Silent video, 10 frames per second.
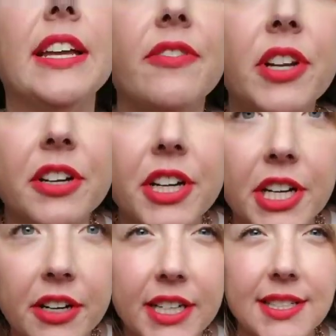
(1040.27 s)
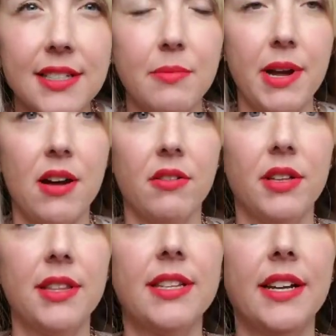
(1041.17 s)
If you're curious
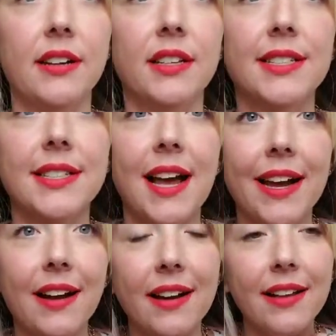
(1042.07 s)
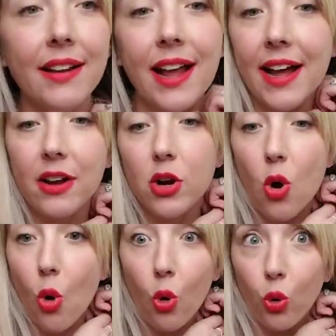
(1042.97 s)
about the necklace, I got it at
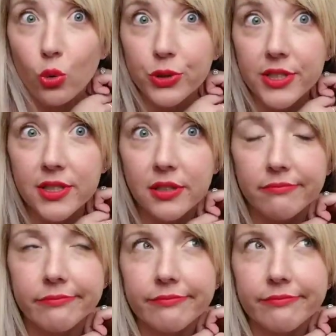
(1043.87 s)
Kohl's,